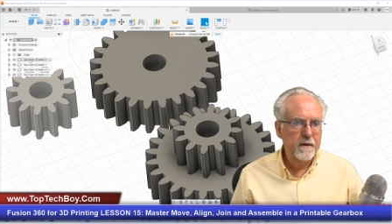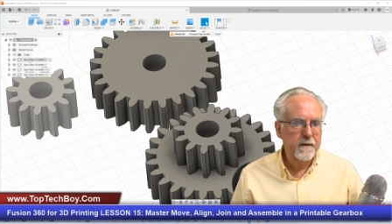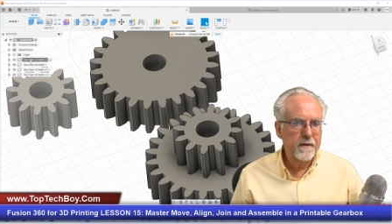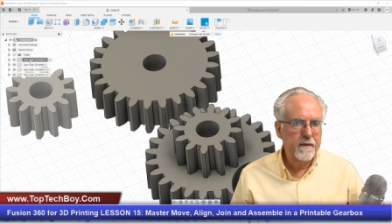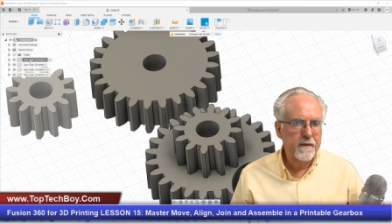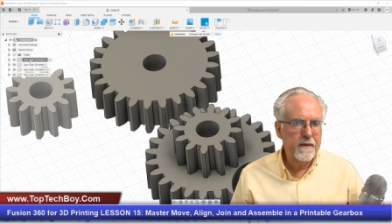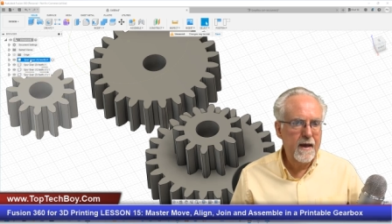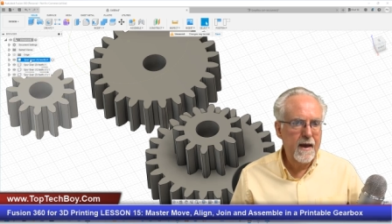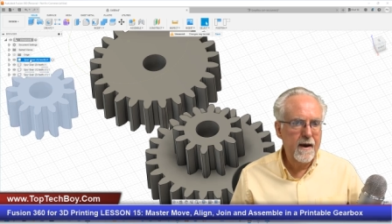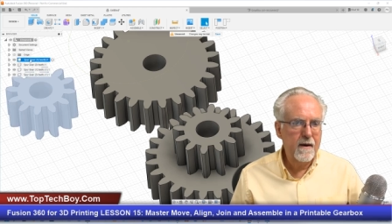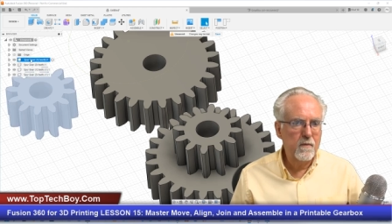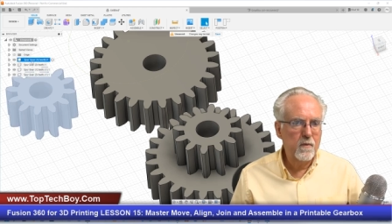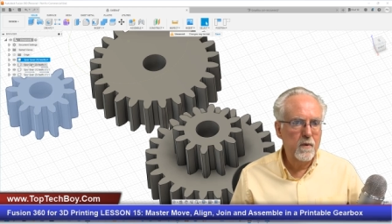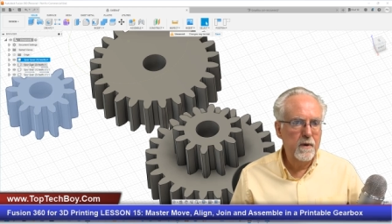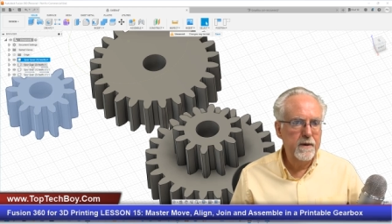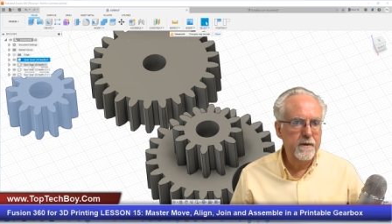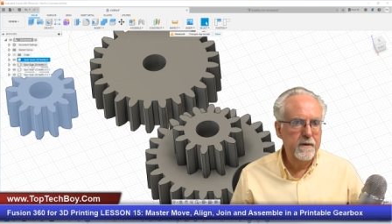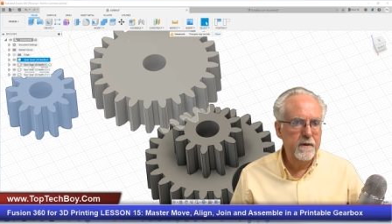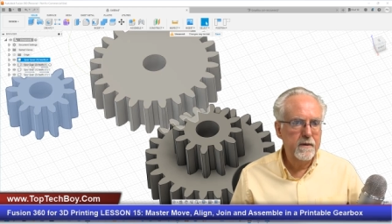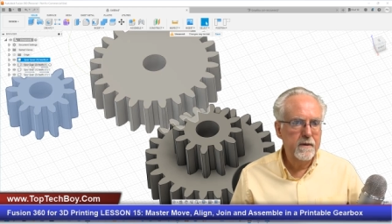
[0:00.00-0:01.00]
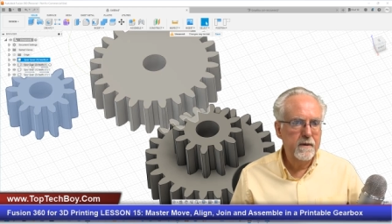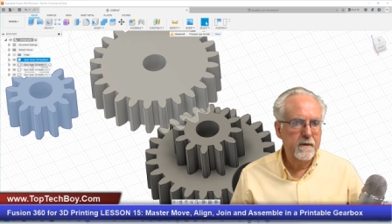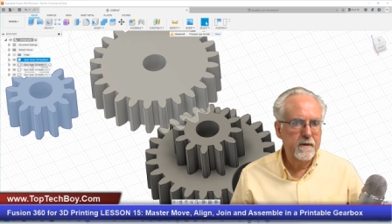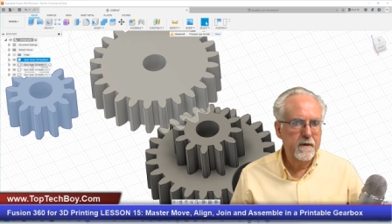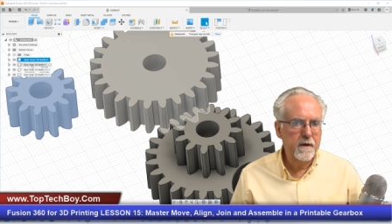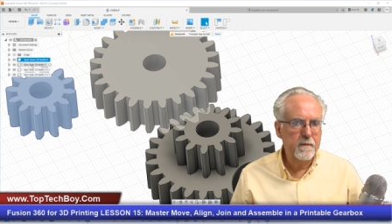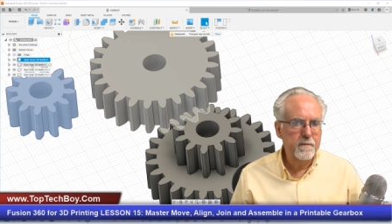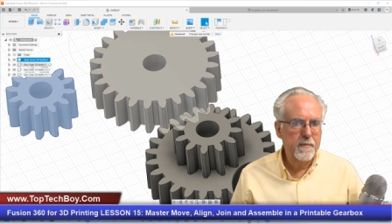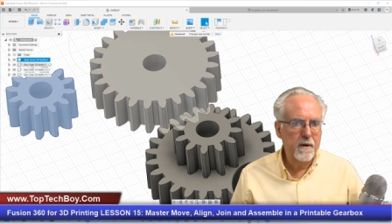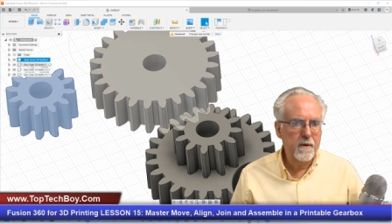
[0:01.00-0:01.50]
that one
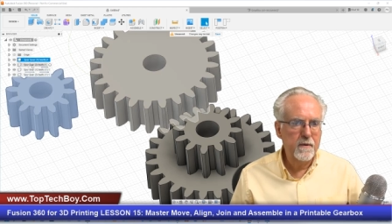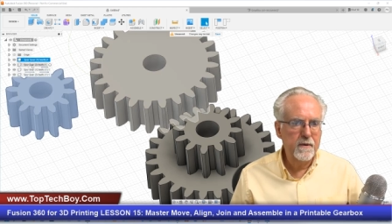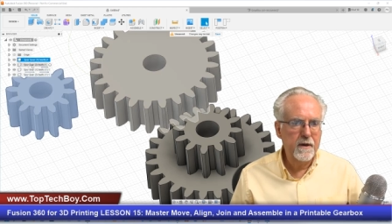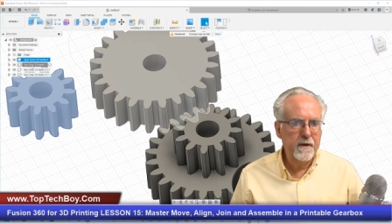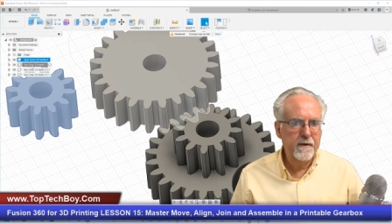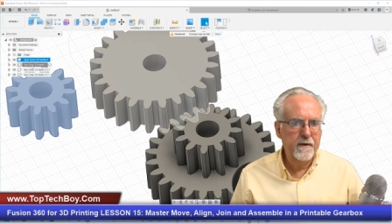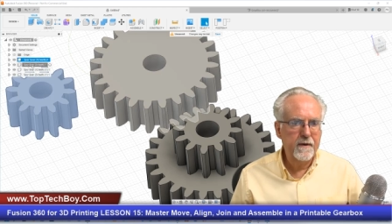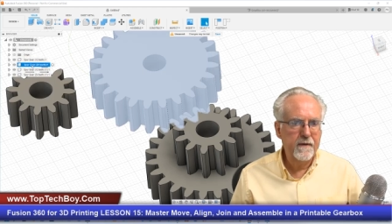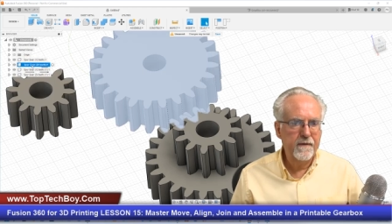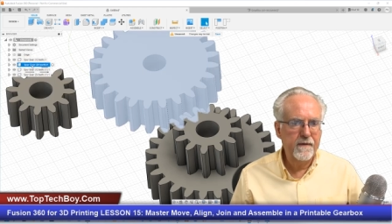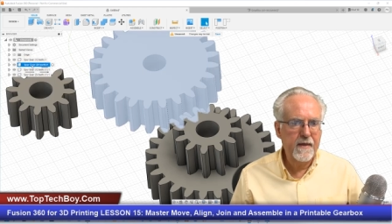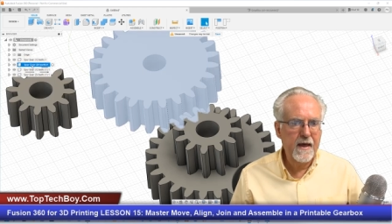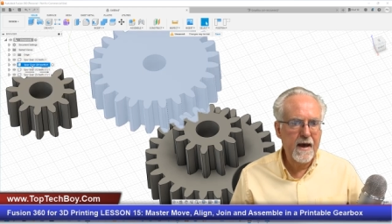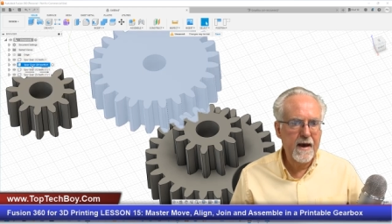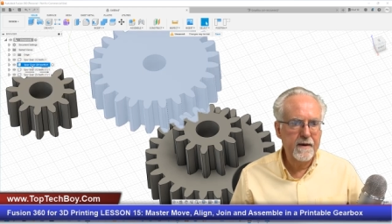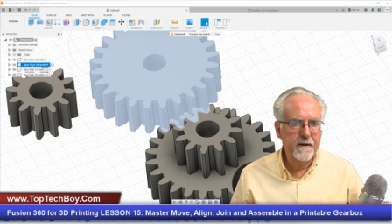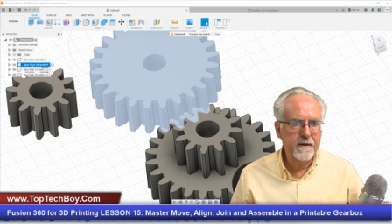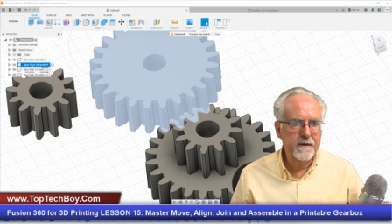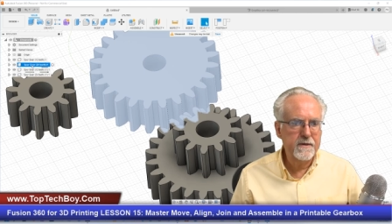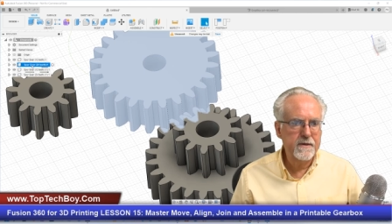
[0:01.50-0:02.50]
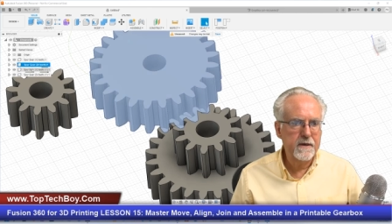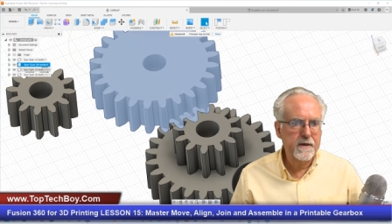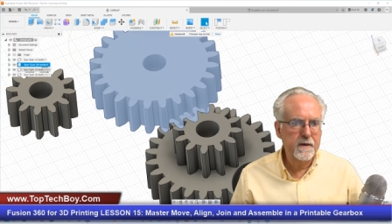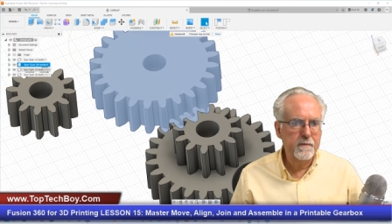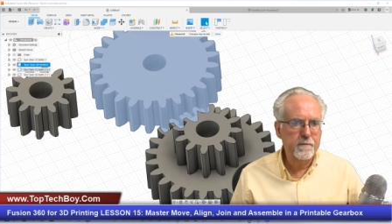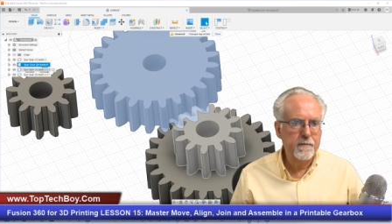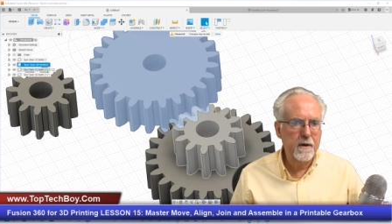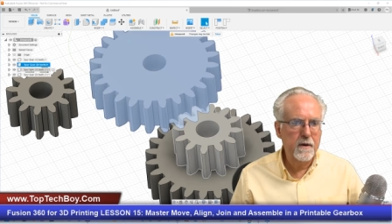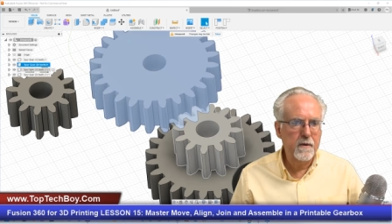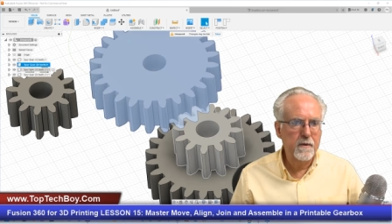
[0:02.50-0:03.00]
component, that is a
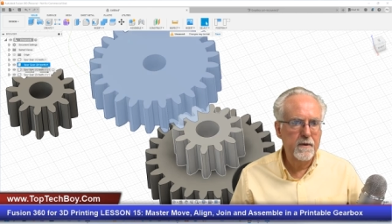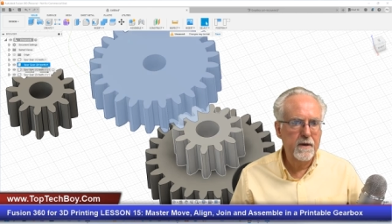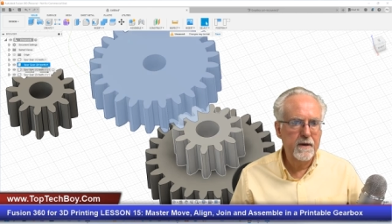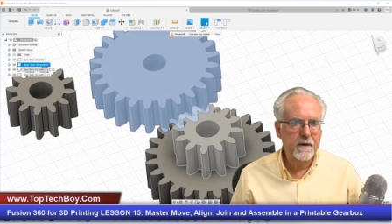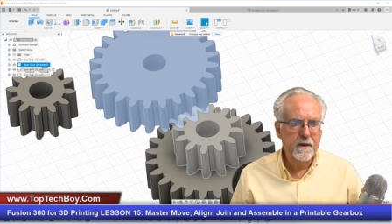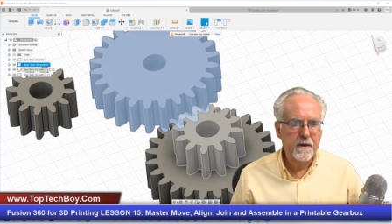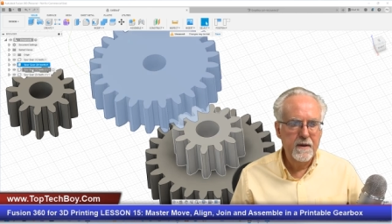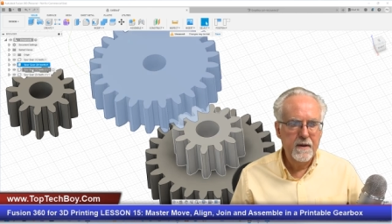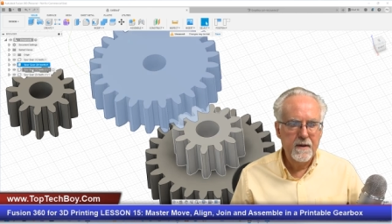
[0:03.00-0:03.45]
component,